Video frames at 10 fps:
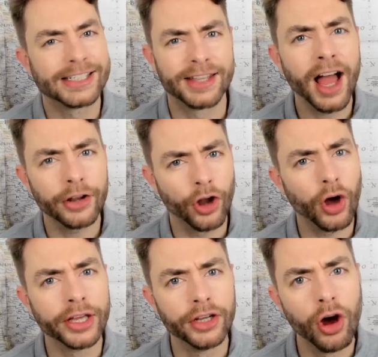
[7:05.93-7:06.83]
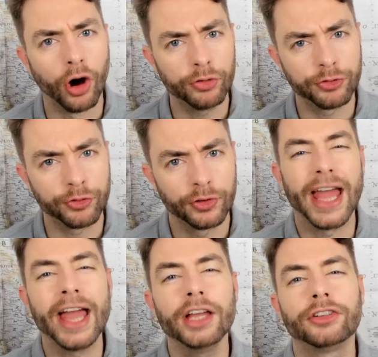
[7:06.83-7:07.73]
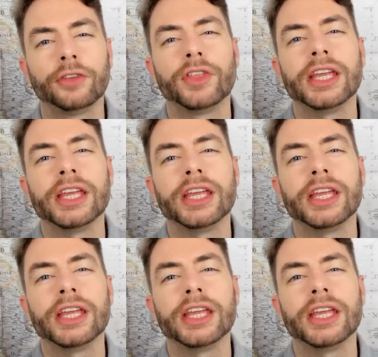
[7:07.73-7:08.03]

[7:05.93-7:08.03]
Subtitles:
is that not enough? The age of